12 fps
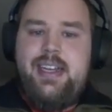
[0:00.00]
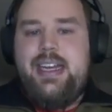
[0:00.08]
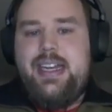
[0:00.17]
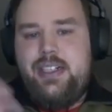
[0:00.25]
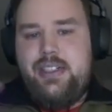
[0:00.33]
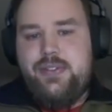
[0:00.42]

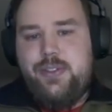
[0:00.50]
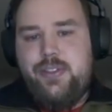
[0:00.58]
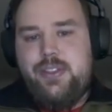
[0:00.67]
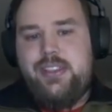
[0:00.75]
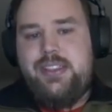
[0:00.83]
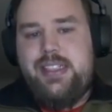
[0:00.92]
and of
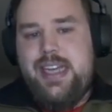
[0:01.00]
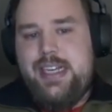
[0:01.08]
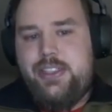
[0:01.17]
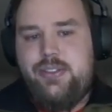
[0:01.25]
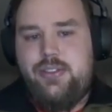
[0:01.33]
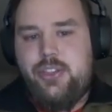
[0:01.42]
course, the
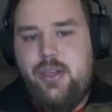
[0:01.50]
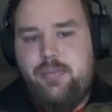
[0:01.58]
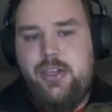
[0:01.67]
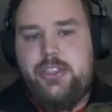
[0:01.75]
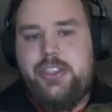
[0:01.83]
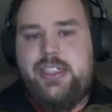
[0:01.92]
actual shop
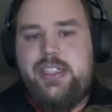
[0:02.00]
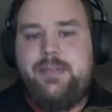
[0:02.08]
logic.